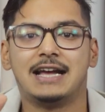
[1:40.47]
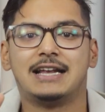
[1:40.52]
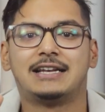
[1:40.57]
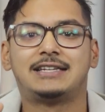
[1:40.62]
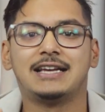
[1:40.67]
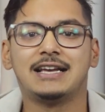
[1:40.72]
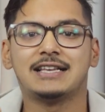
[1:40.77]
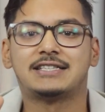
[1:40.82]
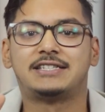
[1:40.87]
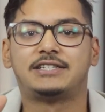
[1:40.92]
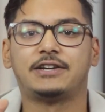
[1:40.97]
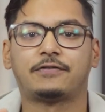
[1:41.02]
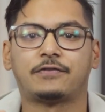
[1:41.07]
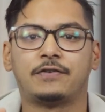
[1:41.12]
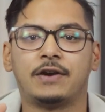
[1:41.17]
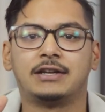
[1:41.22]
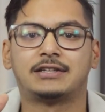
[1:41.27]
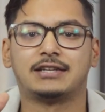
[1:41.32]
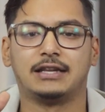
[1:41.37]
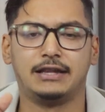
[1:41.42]
Test
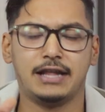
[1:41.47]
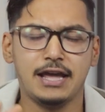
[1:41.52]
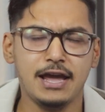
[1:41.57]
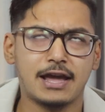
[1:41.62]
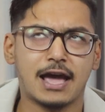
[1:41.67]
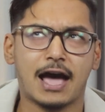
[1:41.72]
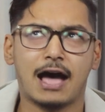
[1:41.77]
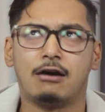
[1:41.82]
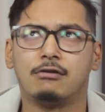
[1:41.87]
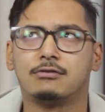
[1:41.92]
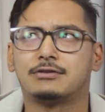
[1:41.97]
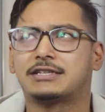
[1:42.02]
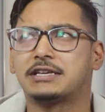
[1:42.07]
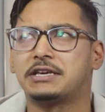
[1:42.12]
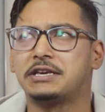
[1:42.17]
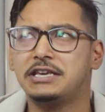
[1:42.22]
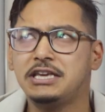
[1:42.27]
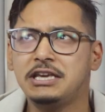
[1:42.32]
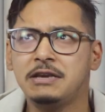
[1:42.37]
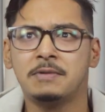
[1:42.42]
different layouts,
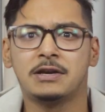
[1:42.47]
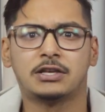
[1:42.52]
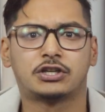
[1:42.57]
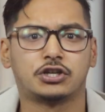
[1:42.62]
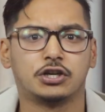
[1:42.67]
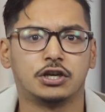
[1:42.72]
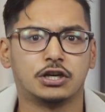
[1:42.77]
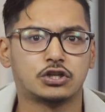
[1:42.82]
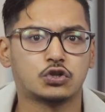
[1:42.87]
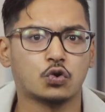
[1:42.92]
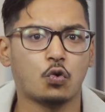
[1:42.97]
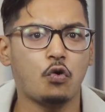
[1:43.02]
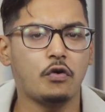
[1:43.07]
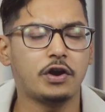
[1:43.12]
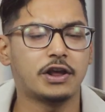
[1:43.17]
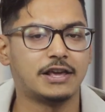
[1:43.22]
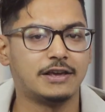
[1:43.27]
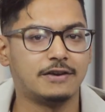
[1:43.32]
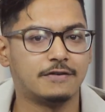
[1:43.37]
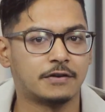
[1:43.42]
images, or
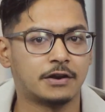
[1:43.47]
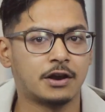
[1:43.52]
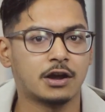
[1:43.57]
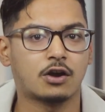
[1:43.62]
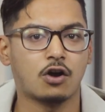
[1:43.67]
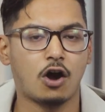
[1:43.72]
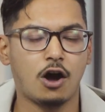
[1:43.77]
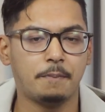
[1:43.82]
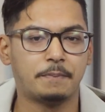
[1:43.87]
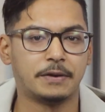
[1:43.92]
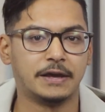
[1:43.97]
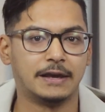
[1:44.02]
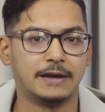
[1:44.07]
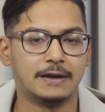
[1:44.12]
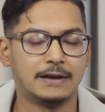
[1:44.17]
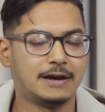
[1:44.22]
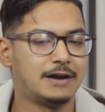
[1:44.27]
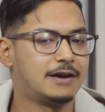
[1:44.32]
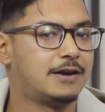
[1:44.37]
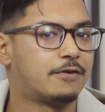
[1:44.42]
even a copy.
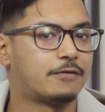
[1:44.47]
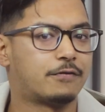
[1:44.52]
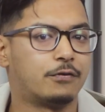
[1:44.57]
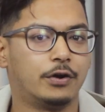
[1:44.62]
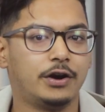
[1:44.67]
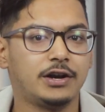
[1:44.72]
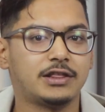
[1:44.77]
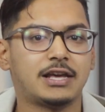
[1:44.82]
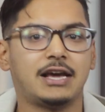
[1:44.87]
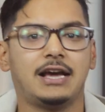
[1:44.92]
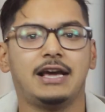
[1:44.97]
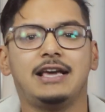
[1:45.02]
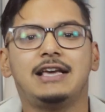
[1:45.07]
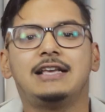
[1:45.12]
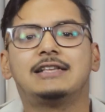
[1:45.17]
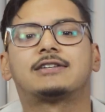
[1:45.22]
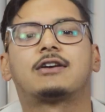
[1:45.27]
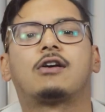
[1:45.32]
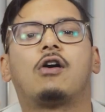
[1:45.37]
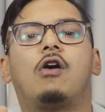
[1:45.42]
Fourth
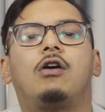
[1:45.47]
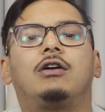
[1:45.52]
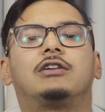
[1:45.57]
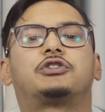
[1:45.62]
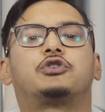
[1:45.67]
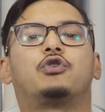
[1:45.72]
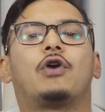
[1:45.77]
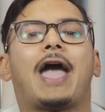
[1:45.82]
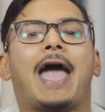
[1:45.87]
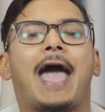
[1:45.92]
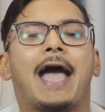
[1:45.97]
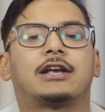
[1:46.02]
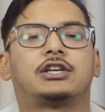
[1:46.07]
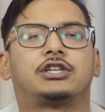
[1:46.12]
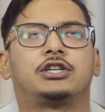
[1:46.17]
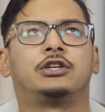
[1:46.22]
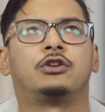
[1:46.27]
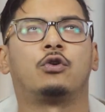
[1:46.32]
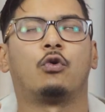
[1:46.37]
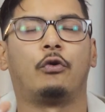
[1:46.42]
is call to
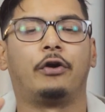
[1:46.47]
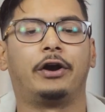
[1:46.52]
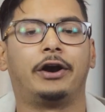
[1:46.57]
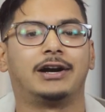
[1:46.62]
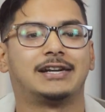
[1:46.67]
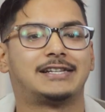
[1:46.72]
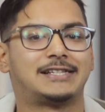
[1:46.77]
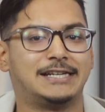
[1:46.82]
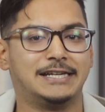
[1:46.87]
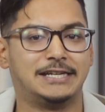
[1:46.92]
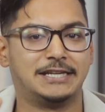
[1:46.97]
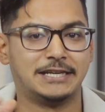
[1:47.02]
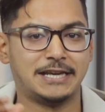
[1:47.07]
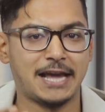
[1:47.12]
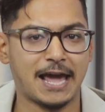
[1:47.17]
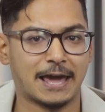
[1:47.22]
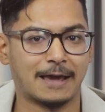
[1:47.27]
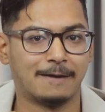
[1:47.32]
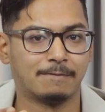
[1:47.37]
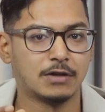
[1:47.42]
action or
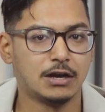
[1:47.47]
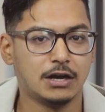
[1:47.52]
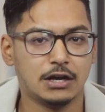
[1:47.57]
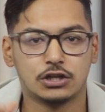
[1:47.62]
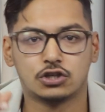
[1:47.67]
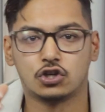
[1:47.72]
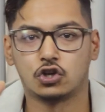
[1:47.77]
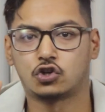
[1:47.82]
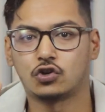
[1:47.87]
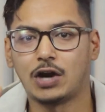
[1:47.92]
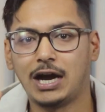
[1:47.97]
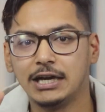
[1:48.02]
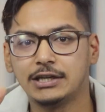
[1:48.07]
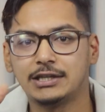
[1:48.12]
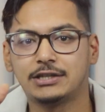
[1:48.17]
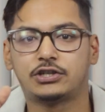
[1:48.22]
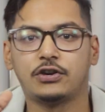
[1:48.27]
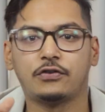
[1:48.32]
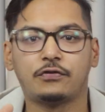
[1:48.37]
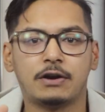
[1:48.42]
CTA. So try
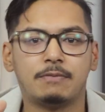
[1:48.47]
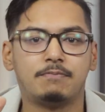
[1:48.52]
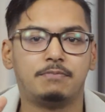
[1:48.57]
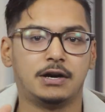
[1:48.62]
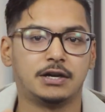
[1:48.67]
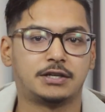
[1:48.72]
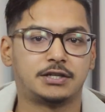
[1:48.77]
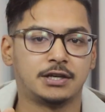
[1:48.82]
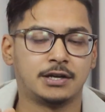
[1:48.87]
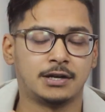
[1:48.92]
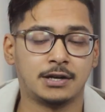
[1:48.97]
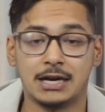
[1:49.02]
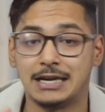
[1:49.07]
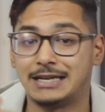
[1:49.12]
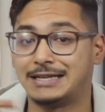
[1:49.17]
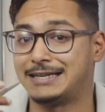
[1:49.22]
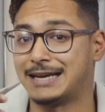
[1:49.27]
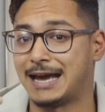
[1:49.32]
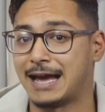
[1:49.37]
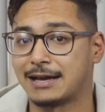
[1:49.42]
different button,
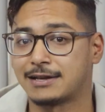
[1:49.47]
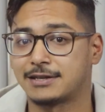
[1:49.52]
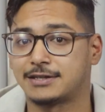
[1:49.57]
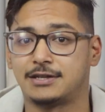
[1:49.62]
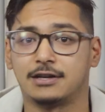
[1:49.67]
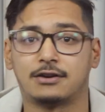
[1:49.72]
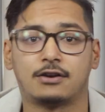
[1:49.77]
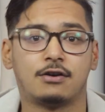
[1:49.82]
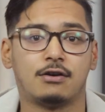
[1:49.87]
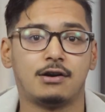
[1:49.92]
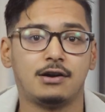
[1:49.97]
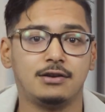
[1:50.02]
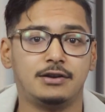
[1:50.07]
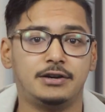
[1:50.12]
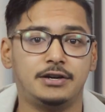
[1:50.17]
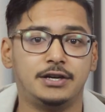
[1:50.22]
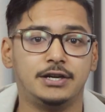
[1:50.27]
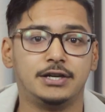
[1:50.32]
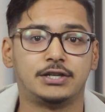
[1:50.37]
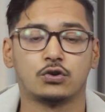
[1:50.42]
text,
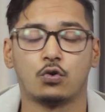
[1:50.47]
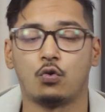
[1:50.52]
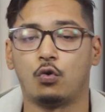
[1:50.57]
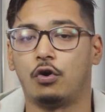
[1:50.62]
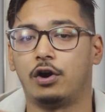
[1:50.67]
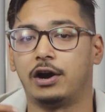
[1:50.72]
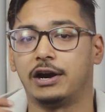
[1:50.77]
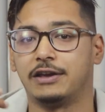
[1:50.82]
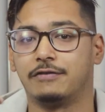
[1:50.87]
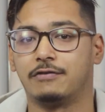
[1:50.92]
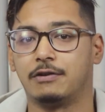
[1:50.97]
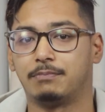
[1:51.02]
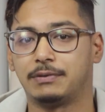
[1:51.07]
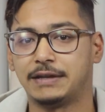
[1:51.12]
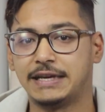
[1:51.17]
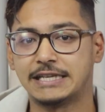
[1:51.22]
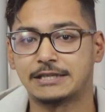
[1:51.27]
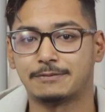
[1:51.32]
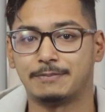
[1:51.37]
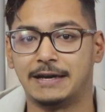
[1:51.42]
colors, or even
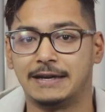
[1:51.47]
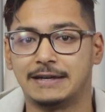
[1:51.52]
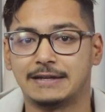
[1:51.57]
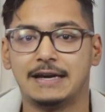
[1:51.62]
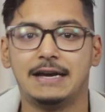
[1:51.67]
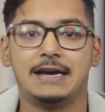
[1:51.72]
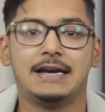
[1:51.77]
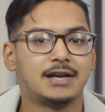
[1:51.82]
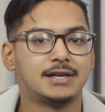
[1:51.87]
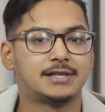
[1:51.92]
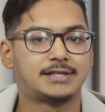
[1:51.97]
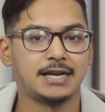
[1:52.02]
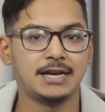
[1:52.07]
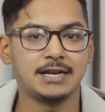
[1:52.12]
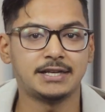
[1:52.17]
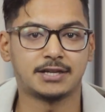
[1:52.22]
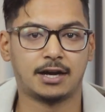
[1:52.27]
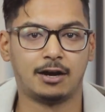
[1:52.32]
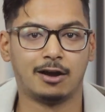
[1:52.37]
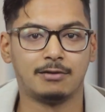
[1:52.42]
placement.
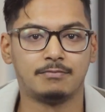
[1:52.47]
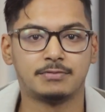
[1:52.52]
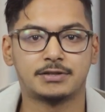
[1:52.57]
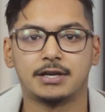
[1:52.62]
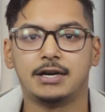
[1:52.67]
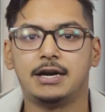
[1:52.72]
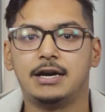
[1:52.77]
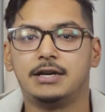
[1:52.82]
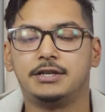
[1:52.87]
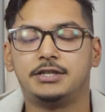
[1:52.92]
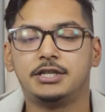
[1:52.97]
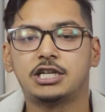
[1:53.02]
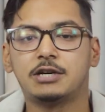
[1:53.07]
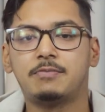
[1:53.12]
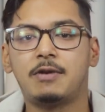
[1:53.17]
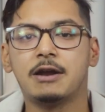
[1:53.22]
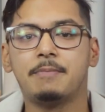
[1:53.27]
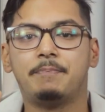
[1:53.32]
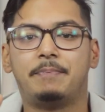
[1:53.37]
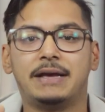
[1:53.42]
Send times.
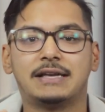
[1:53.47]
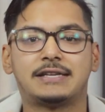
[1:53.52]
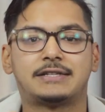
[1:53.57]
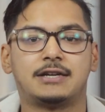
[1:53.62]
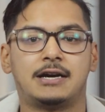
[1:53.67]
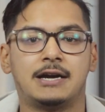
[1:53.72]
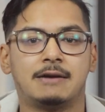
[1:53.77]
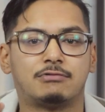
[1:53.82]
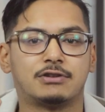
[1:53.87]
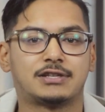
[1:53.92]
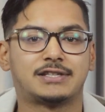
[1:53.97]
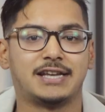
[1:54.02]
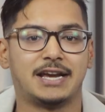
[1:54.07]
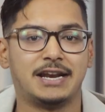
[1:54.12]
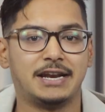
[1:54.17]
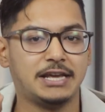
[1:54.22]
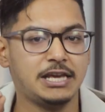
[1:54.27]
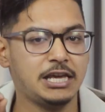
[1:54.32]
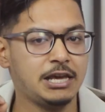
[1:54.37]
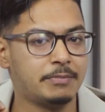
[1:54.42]
Determine best time to
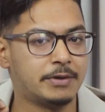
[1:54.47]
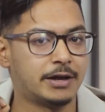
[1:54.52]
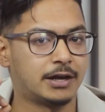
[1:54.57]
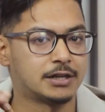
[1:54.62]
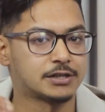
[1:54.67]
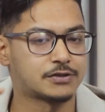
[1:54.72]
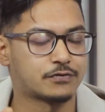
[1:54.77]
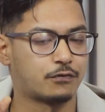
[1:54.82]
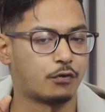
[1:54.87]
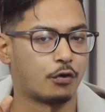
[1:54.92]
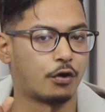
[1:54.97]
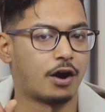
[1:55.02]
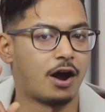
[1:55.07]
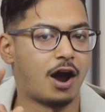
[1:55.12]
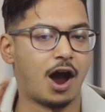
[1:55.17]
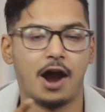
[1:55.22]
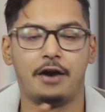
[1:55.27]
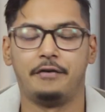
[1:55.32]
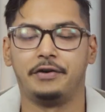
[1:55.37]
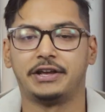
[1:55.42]
send emails for
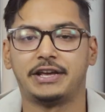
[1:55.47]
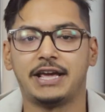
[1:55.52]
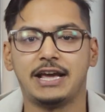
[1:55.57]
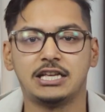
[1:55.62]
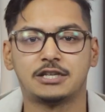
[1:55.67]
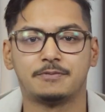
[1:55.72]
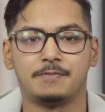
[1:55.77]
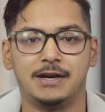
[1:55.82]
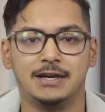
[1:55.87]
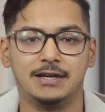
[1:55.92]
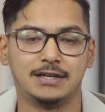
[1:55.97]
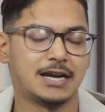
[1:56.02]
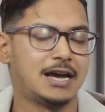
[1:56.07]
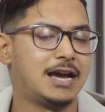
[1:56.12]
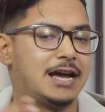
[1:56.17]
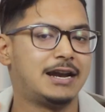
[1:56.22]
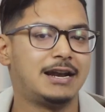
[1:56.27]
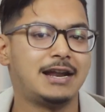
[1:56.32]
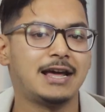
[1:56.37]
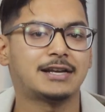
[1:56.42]
higher engagement.
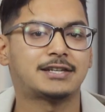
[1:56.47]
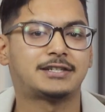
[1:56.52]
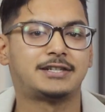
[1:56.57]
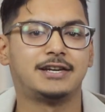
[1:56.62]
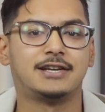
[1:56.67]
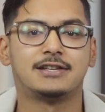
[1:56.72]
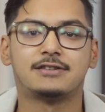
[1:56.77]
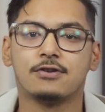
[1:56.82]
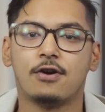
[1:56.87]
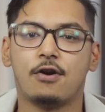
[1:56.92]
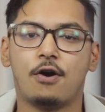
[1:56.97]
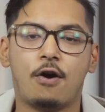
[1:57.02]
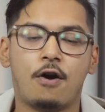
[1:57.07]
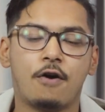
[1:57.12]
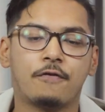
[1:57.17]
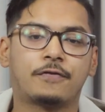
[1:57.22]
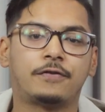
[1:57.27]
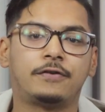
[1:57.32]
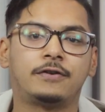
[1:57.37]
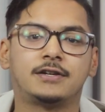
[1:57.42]
Next is
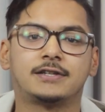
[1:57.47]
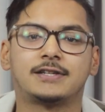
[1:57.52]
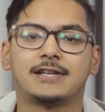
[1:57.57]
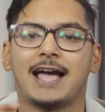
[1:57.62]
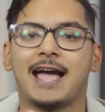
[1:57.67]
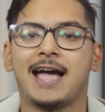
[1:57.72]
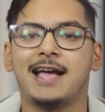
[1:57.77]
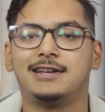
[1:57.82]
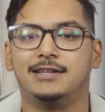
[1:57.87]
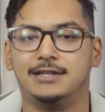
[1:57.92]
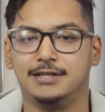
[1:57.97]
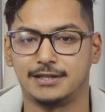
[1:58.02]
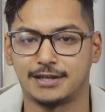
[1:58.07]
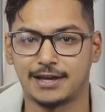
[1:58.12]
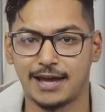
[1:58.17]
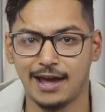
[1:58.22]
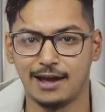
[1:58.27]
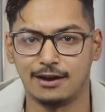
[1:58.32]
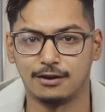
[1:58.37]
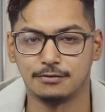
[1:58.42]
offers and
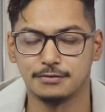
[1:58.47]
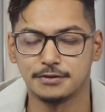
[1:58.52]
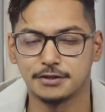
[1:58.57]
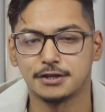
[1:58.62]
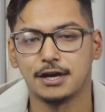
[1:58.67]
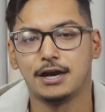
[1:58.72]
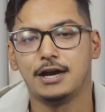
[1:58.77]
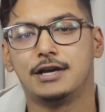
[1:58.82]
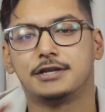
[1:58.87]
discounts.